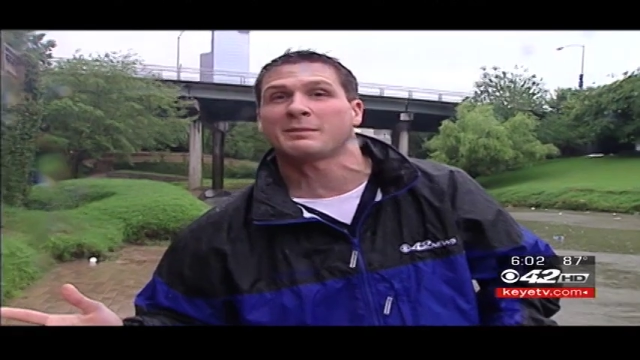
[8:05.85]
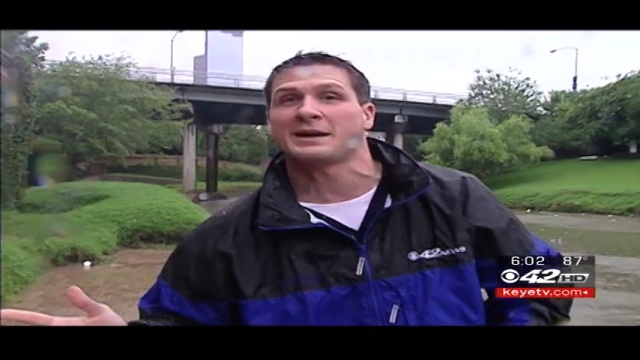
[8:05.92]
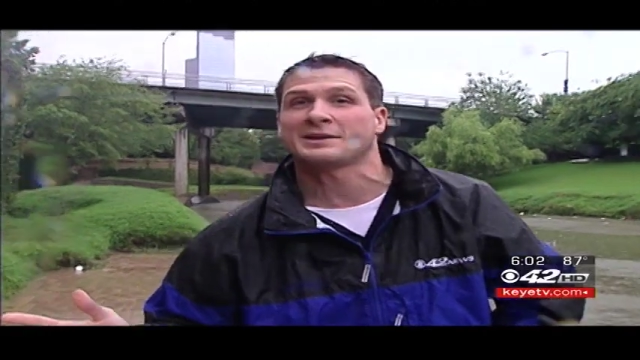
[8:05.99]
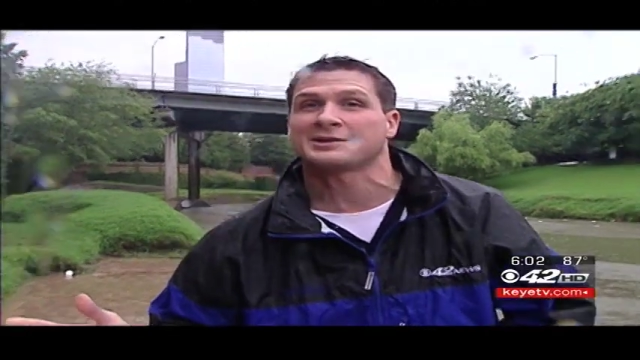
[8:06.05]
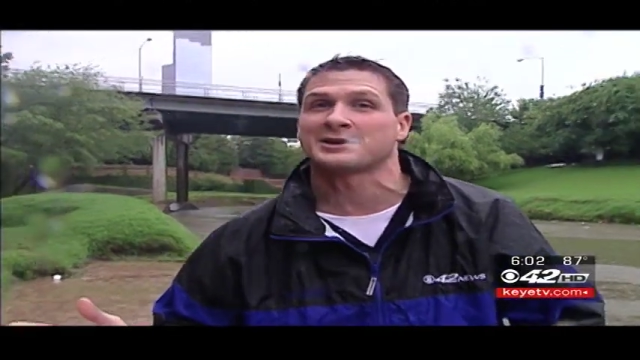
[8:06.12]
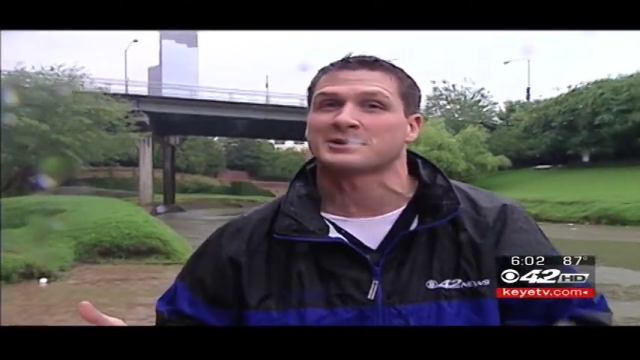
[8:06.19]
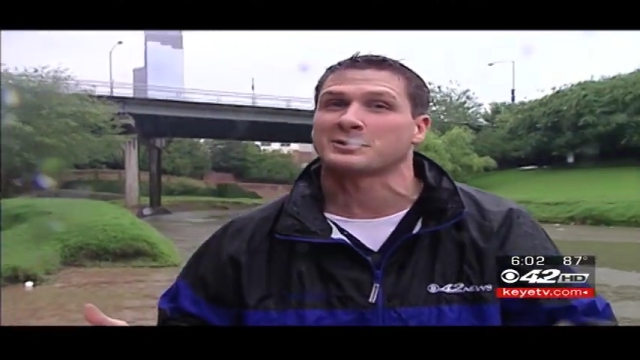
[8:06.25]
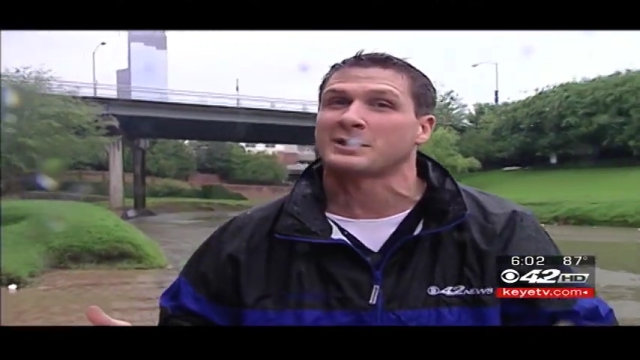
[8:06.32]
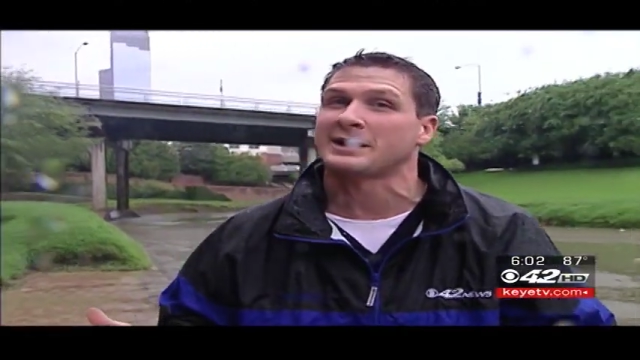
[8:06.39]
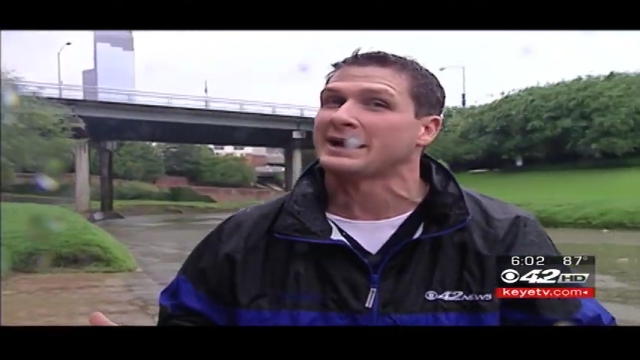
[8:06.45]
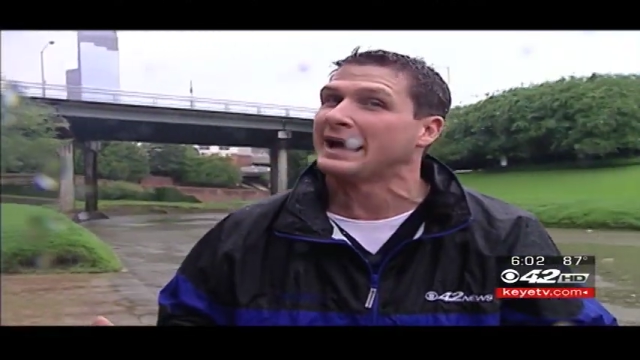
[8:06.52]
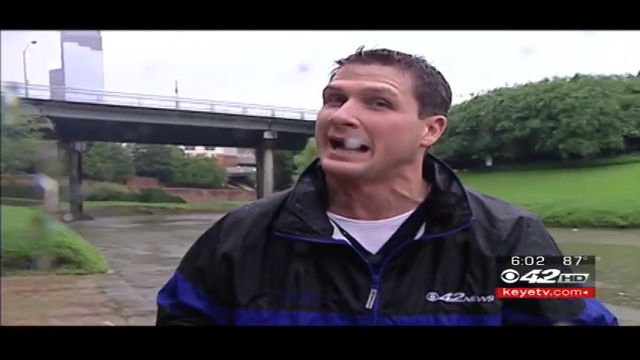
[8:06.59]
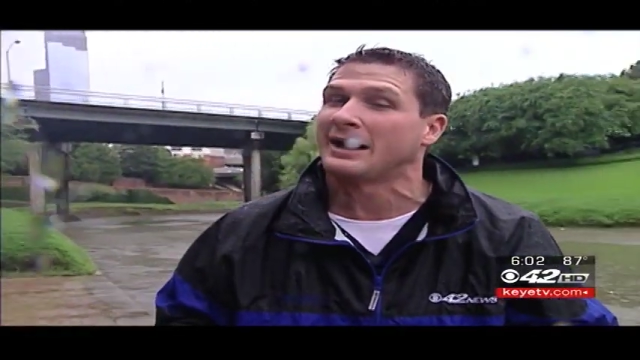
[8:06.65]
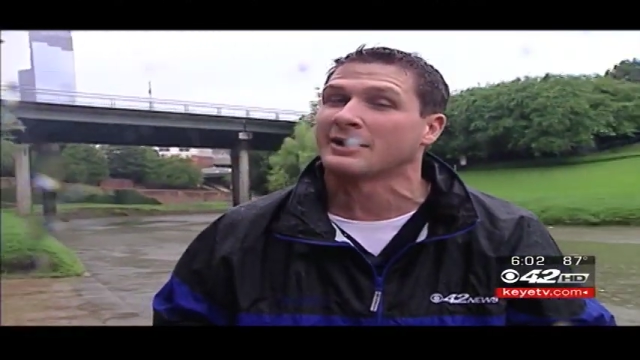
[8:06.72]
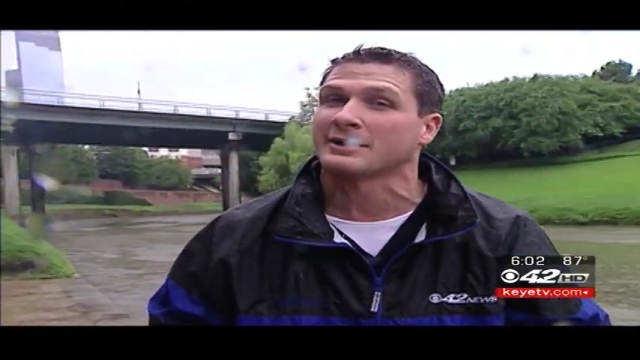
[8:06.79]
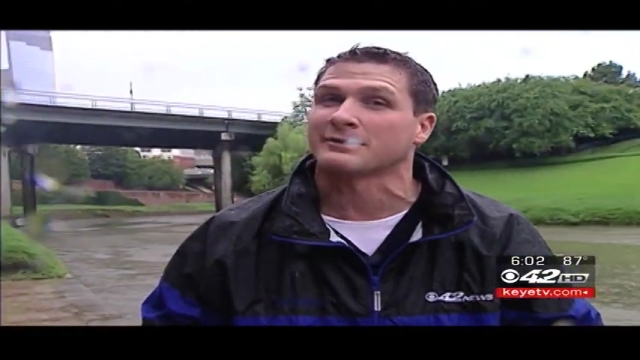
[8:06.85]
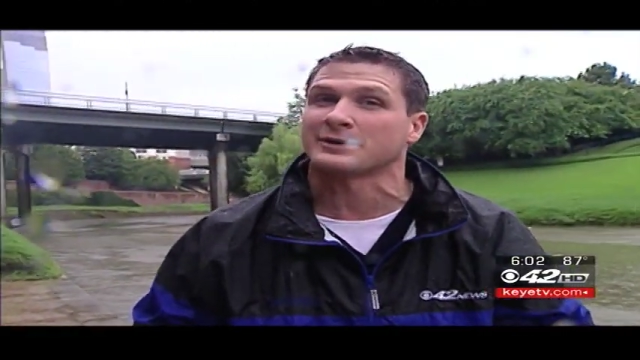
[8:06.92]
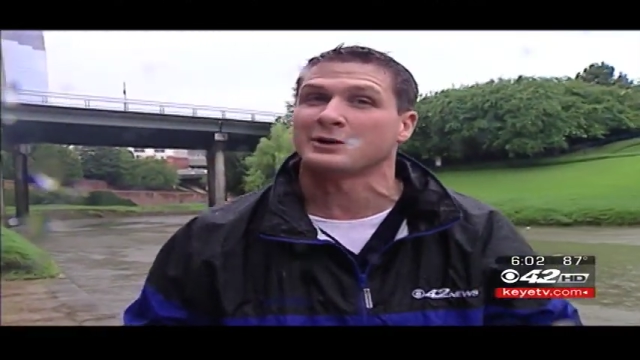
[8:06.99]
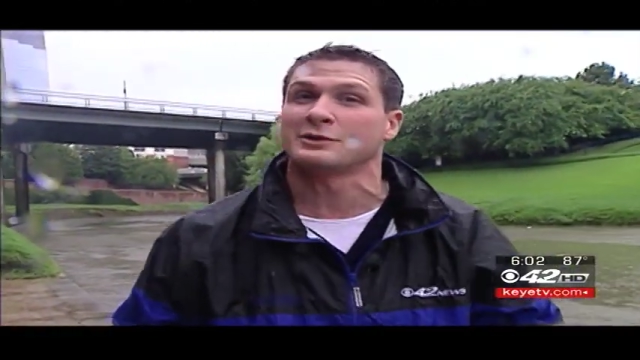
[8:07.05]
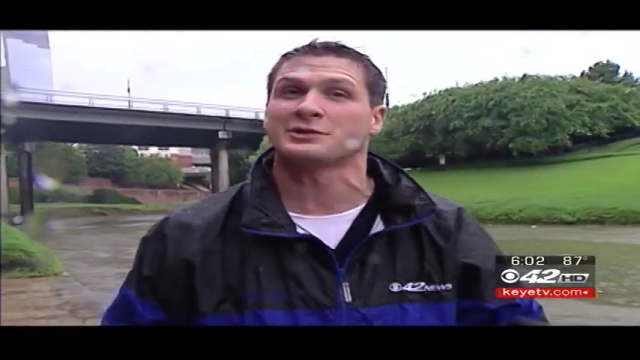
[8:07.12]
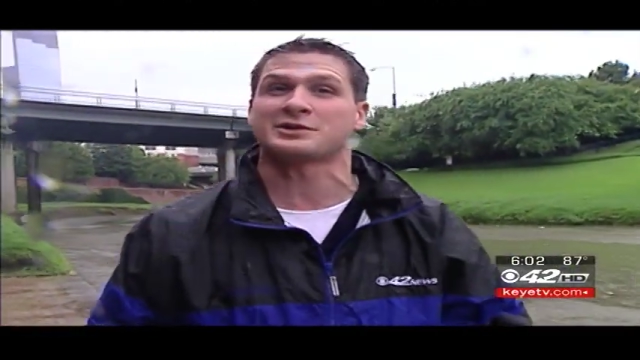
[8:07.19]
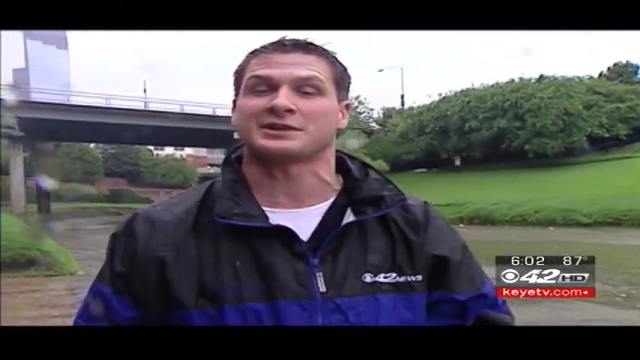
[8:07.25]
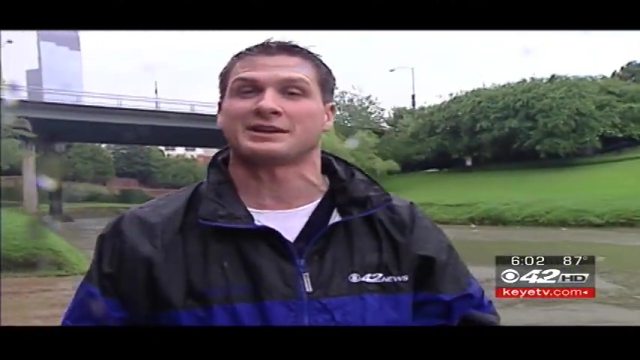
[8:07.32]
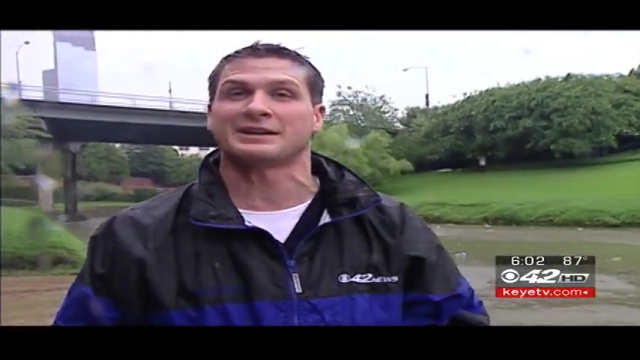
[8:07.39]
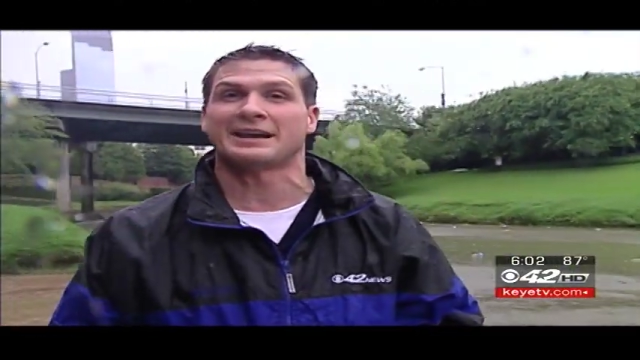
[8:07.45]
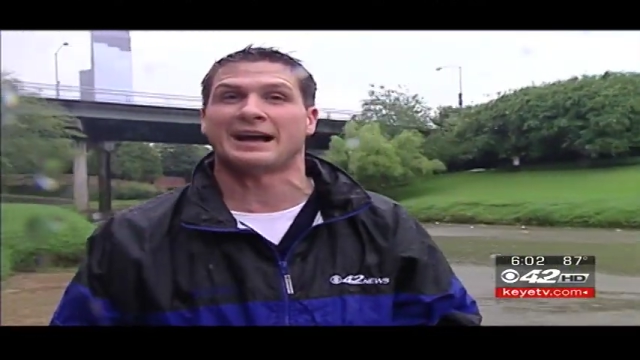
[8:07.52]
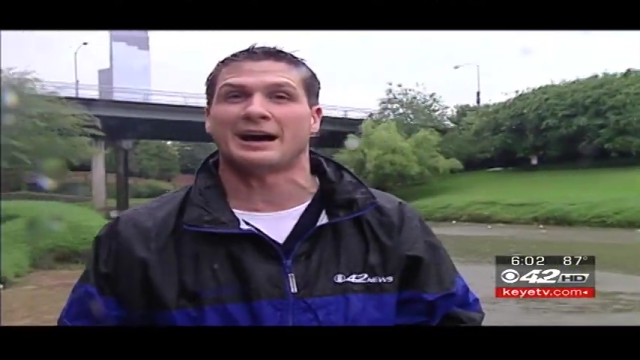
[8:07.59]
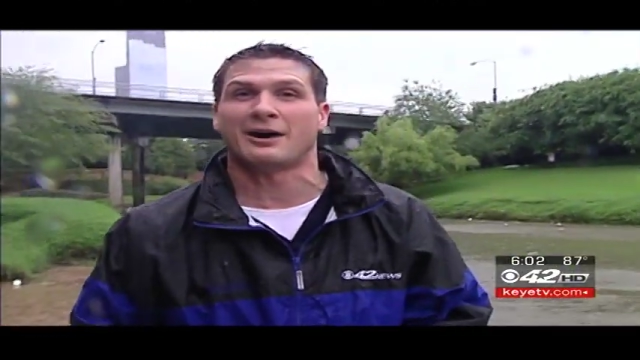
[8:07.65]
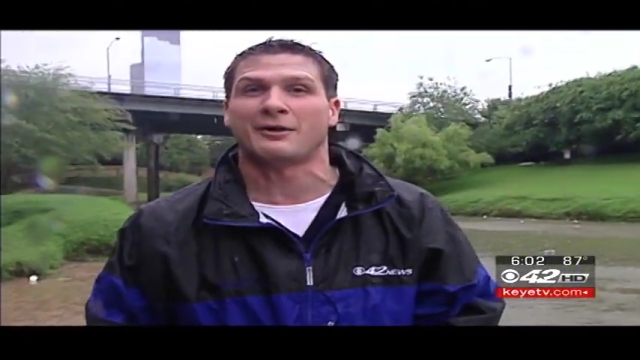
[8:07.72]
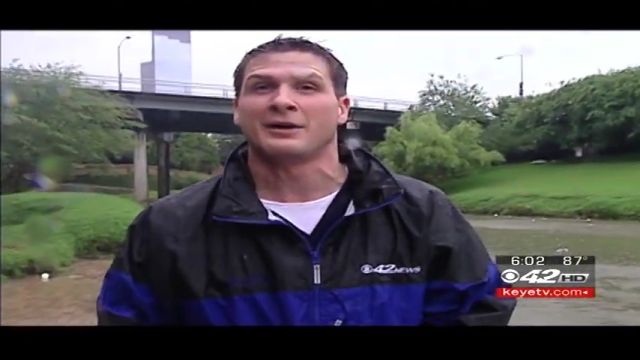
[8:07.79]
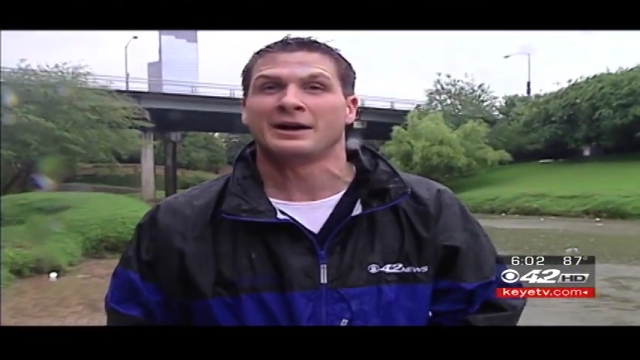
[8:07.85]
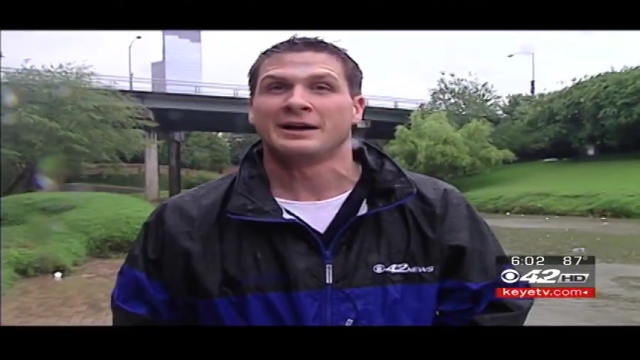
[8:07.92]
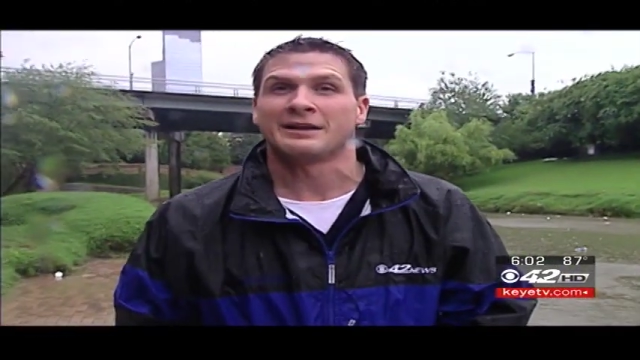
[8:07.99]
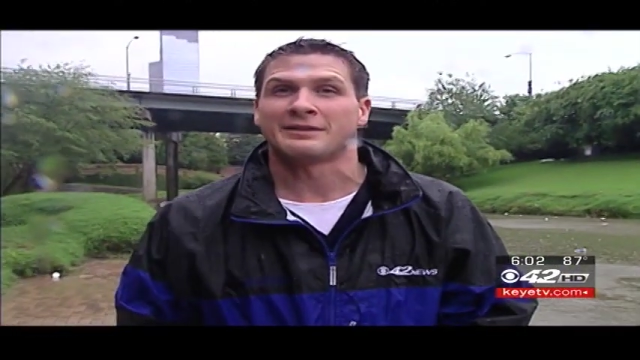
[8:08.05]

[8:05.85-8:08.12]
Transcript: makes his way out of Houston now,